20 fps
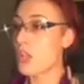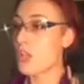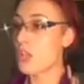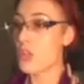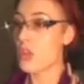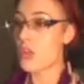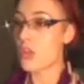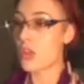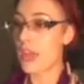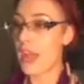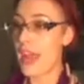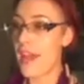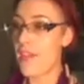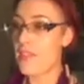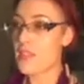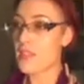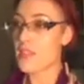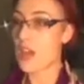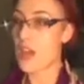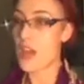look
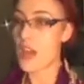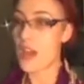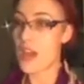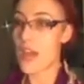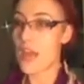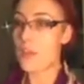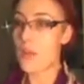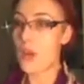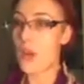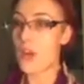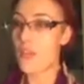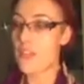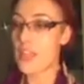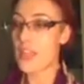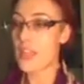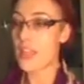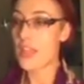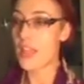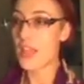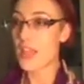at the time over
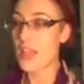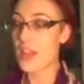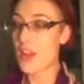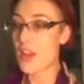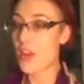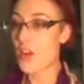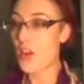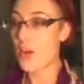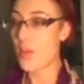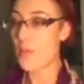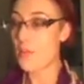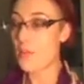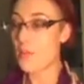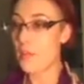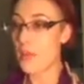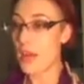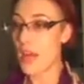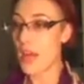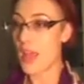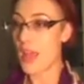here on
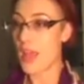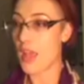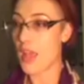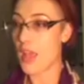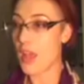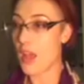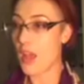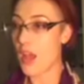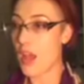my